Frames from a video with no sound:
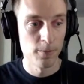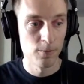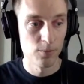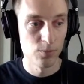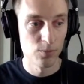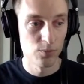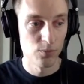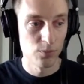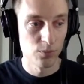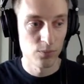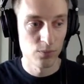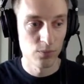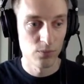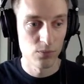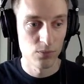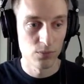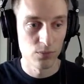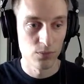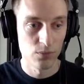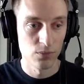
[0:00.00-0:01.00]

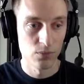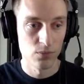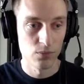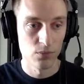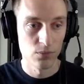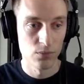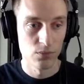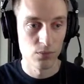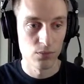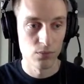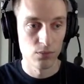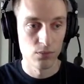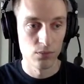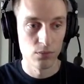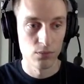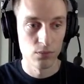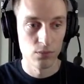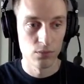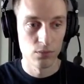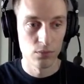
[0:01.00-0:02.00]

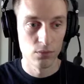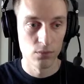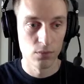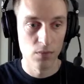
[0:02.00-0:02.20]
No one is speaking in this clip.